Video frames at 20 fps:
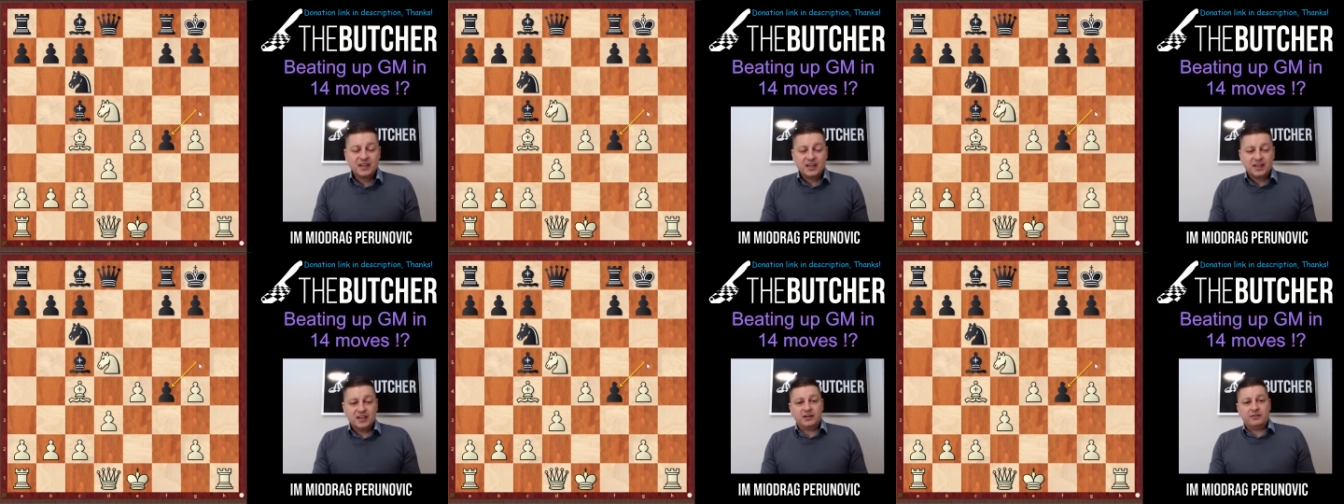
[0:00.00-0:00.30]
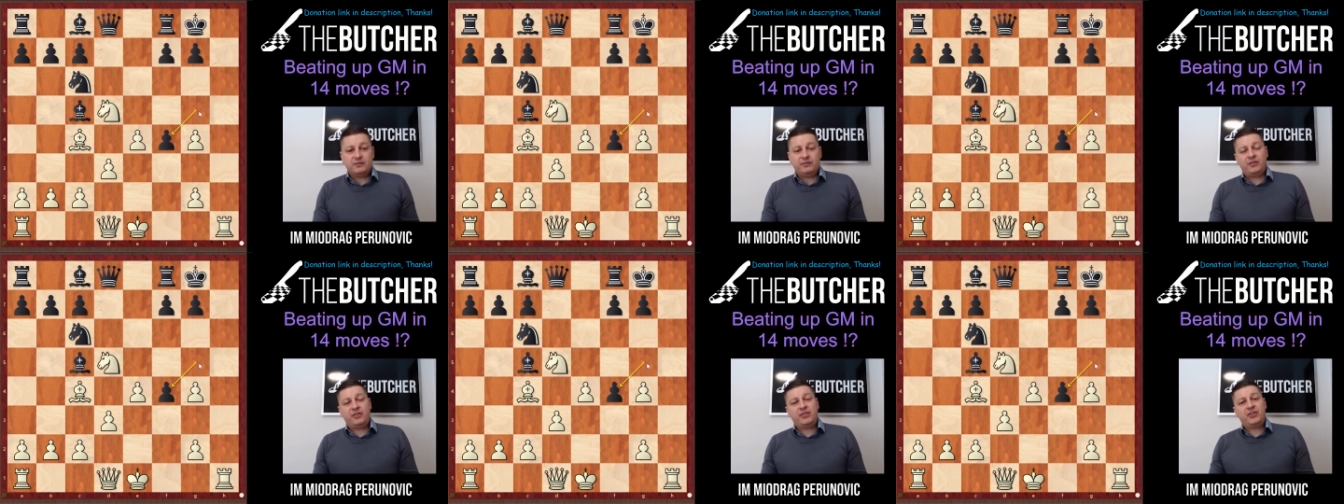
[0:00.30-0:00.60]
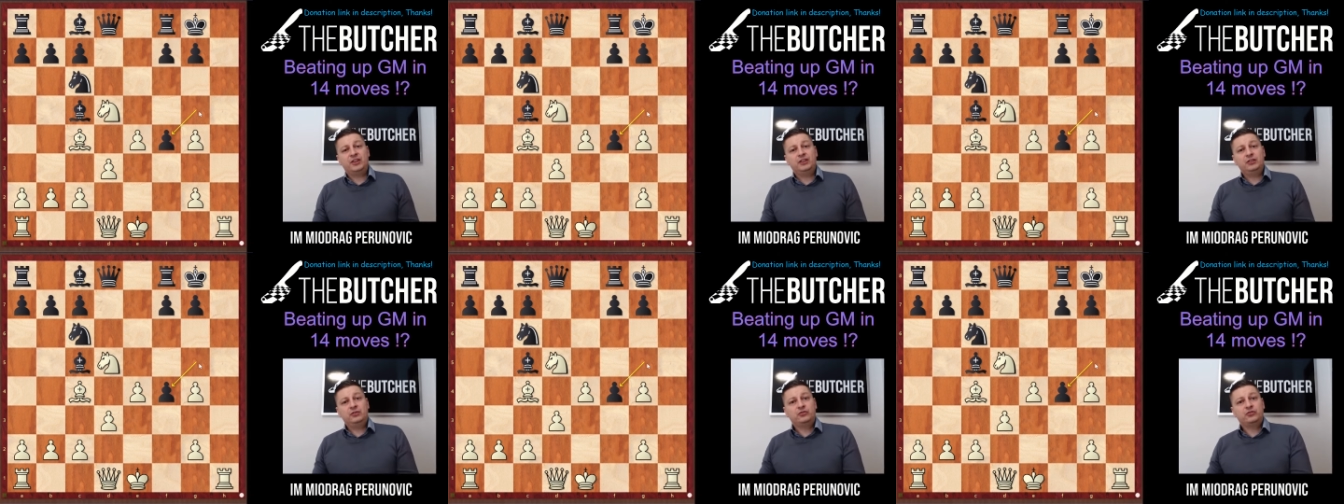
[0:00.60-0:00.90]
and
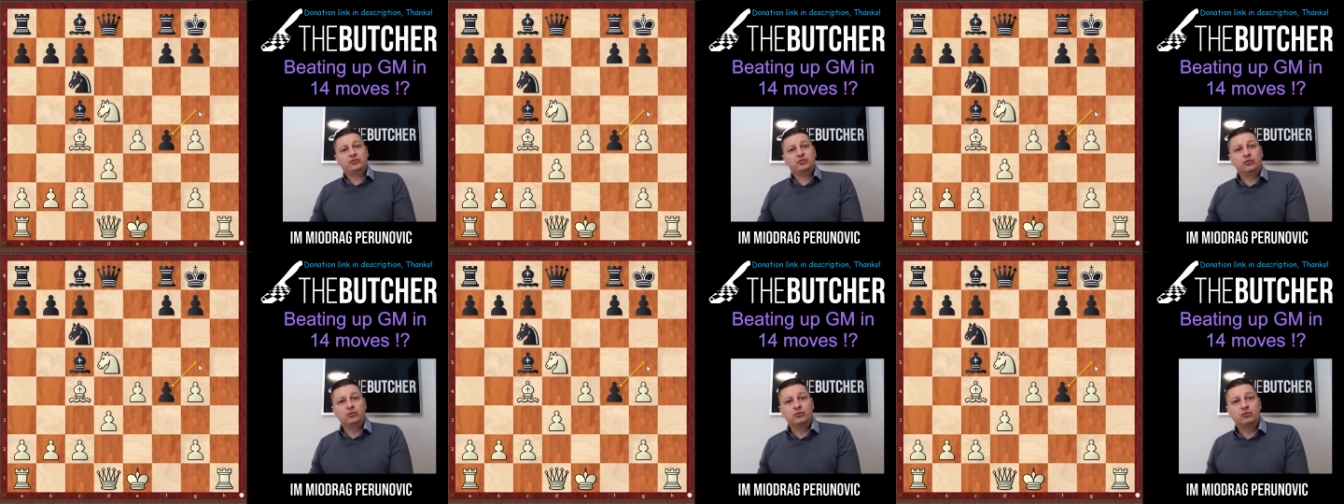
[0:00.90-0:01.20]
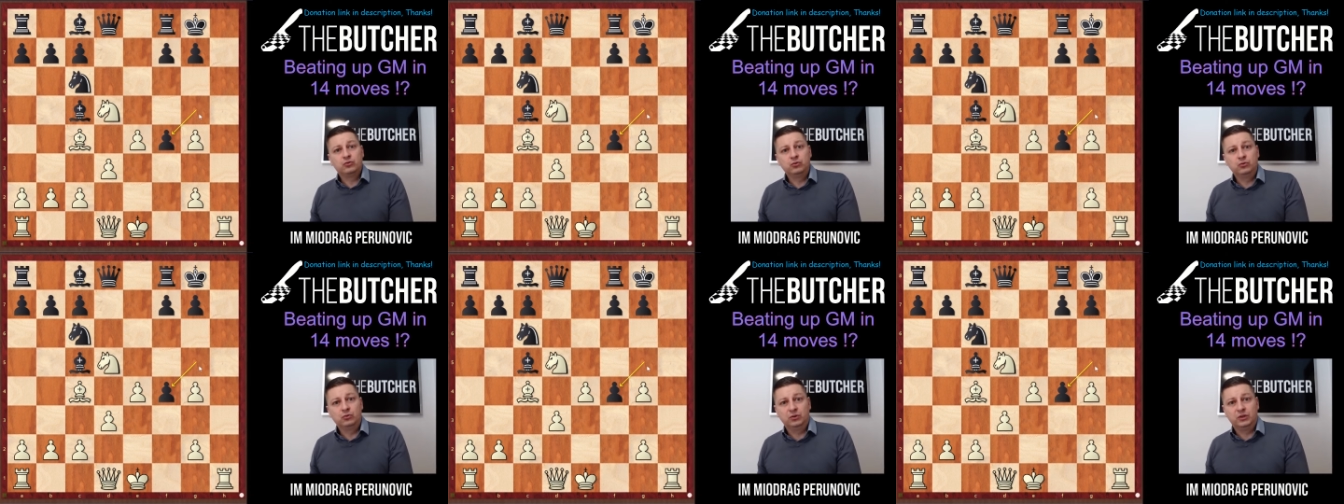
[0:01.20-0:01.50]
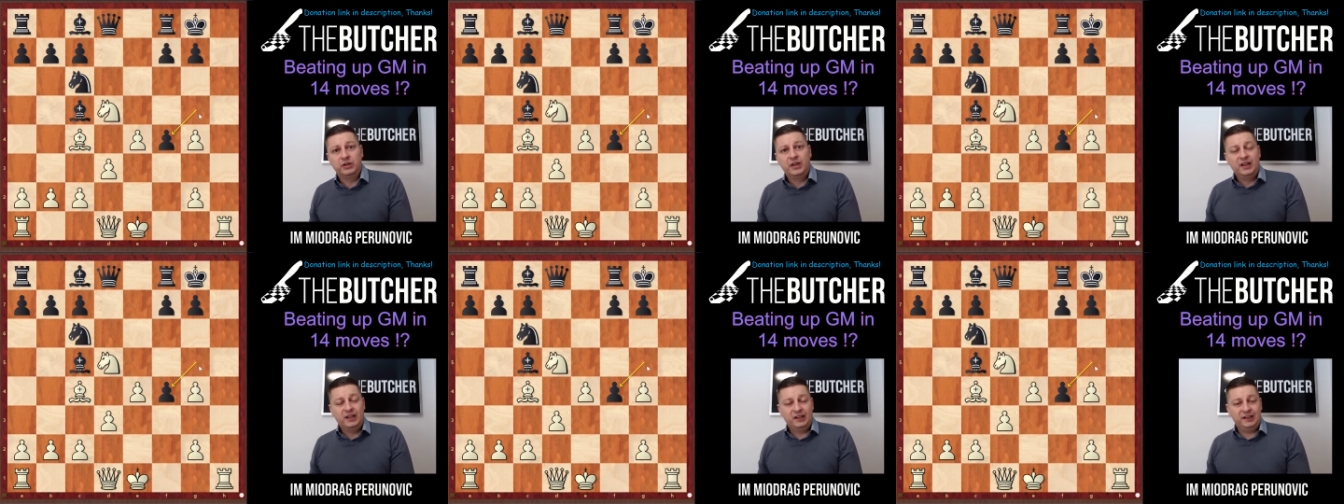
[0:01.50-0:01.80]
everything looked so
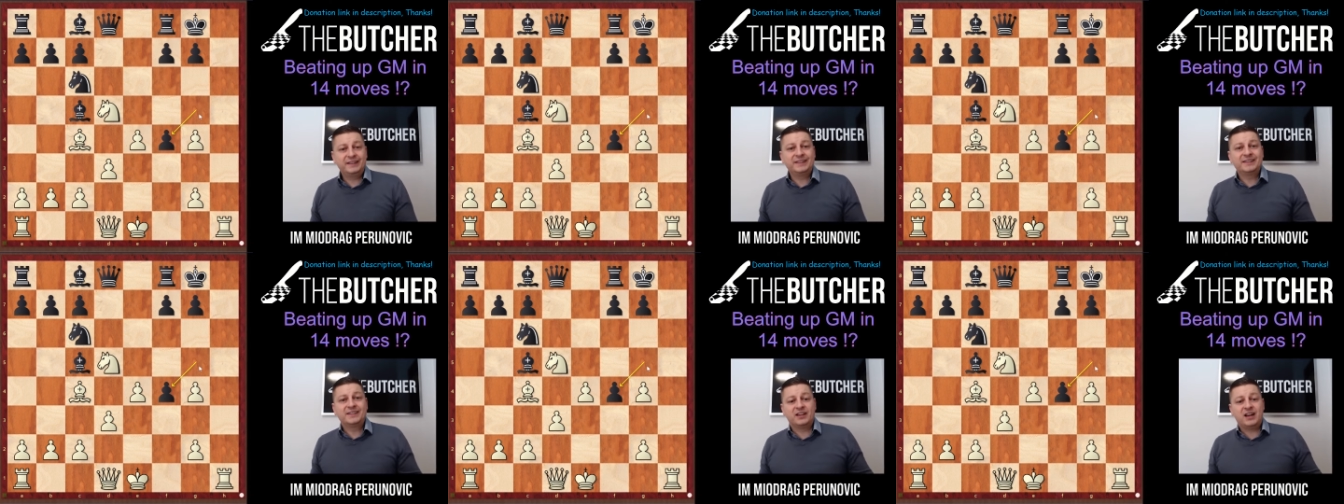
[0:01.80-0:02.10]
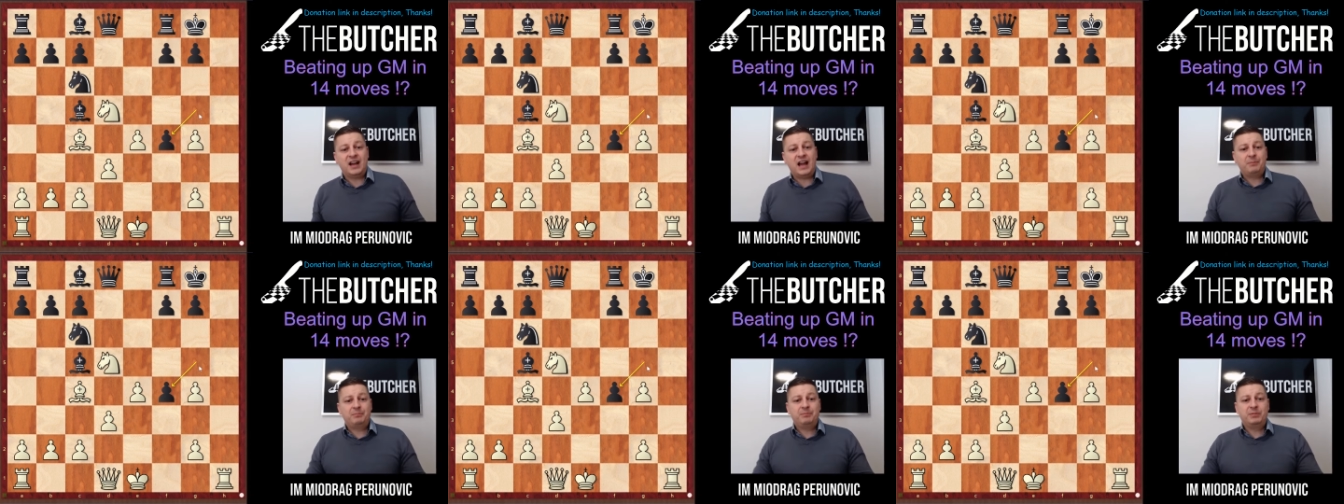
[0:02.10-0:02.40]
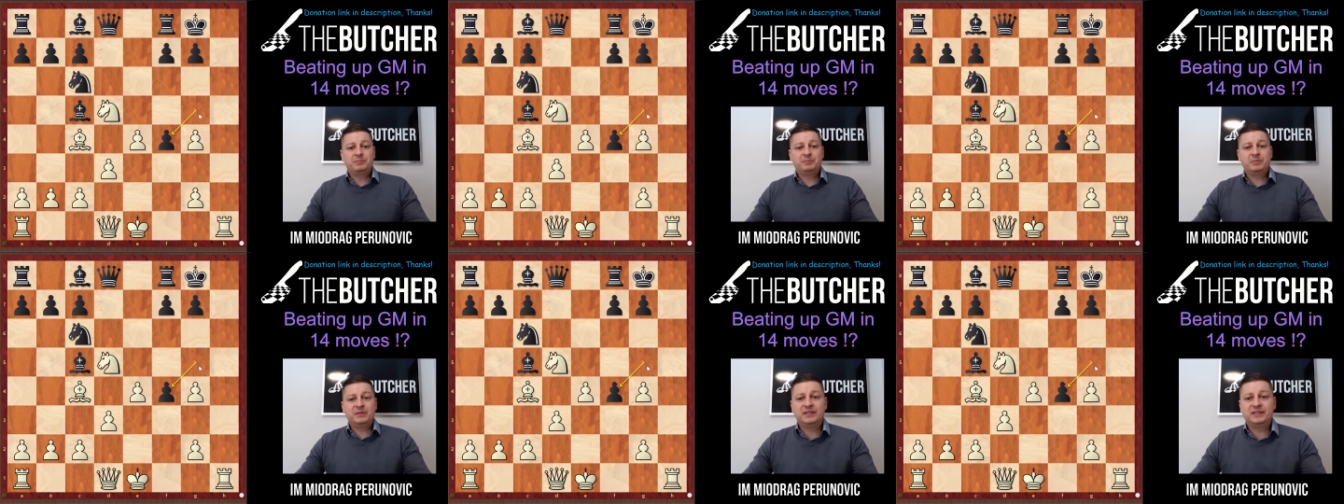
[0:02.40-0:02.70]
cool, like they're up
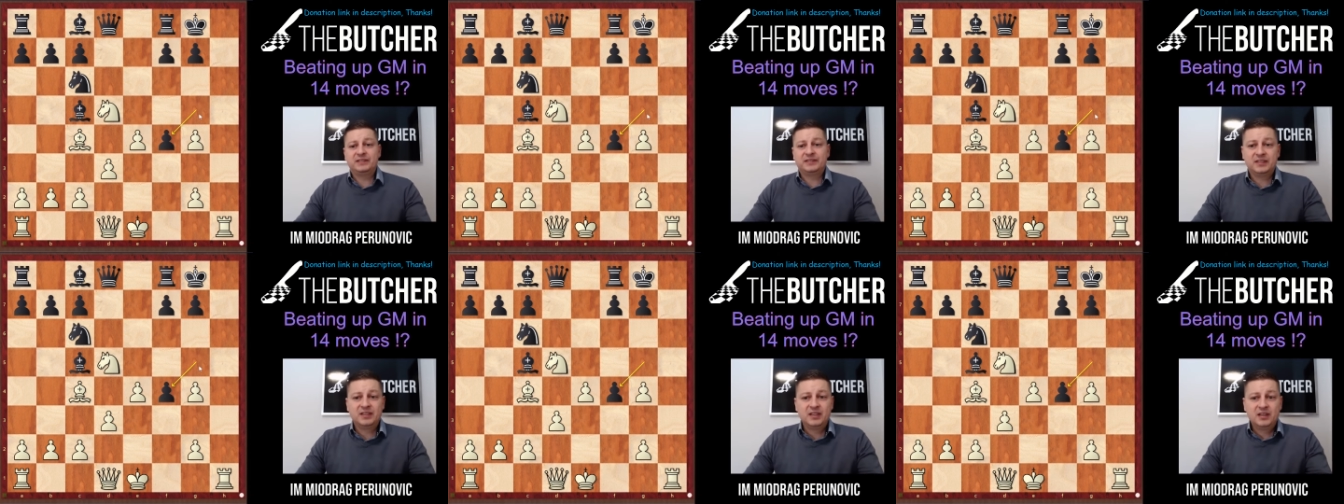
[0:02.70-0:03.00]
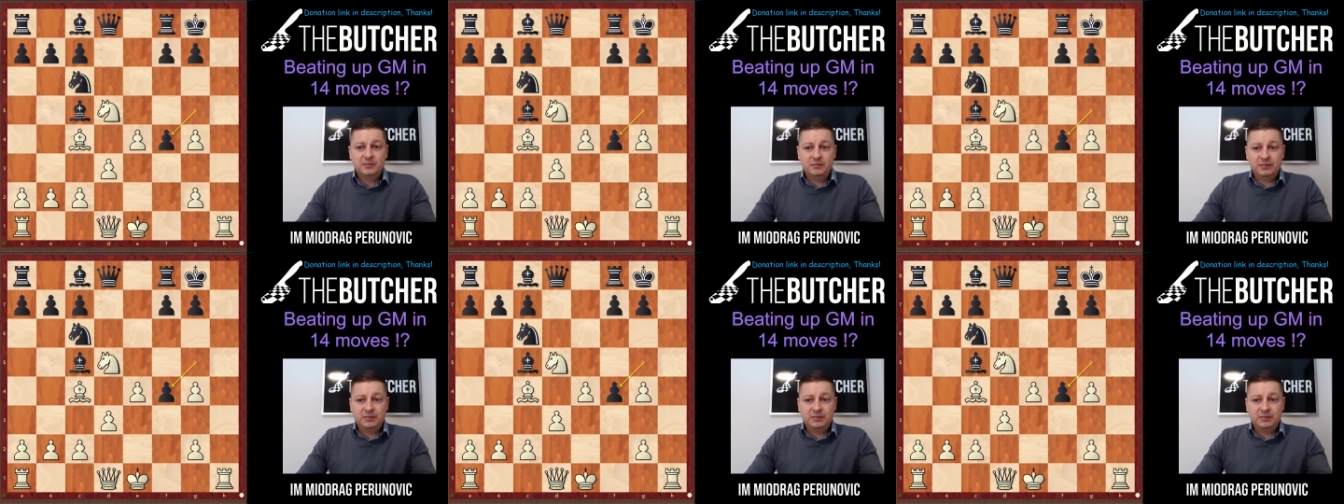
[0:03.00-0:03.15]
a piece.